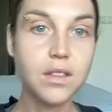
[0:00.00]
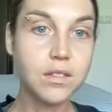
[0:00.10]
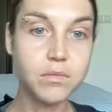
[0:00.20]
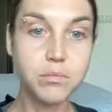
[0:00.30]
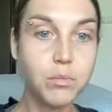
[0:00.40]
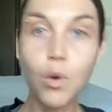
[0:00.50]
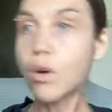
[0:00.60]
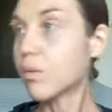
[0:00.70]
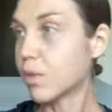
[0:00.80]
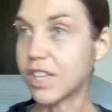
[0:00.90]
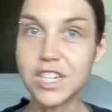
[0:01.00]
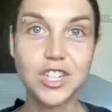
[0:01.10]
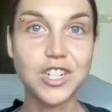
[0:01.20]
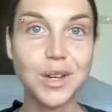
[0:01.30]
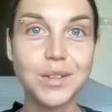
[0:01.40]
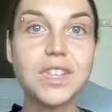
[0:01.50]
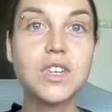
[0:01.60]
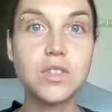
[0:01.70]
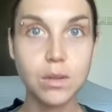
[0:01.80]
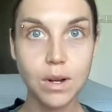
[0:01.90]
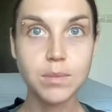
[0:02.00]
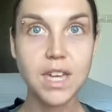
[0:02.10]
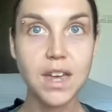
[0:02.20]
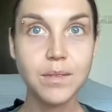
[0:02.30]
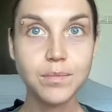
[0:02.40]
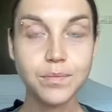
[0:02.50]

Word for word: more relationship. You see what I'm saying?